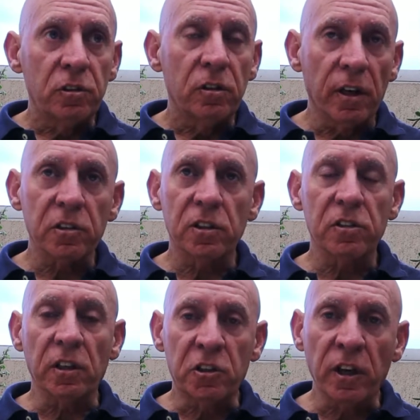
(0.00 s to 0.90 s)
this
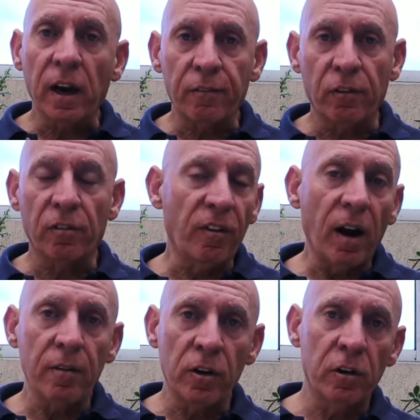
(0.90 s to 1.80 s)
is a check for
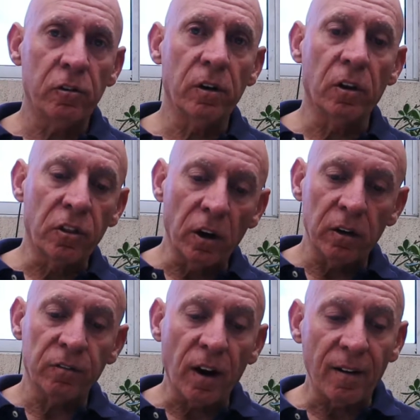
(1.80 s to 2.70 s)

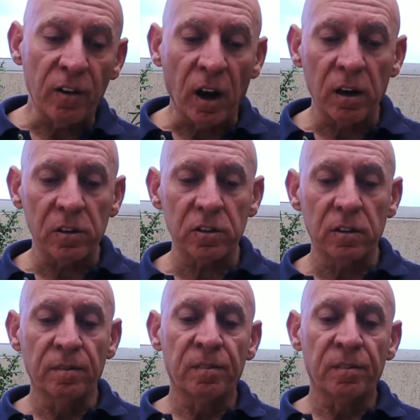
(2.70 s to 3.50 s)
$535.